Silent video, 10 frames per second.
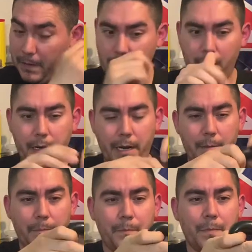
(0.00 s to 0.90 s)
Okay,
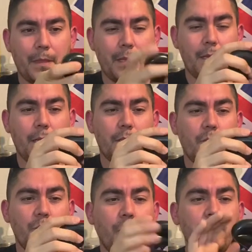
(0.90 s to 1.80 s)

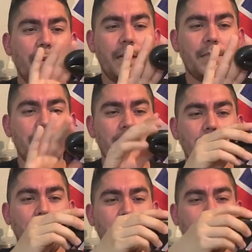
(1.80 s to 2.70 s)
so the bow tie is just gonna
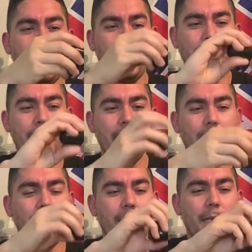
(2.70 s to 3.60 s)
be a
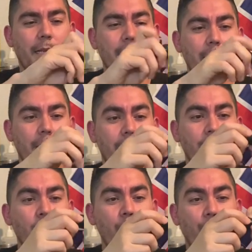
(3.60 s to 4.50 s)

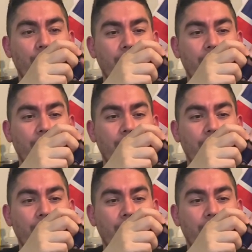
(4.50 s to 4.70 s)
loop,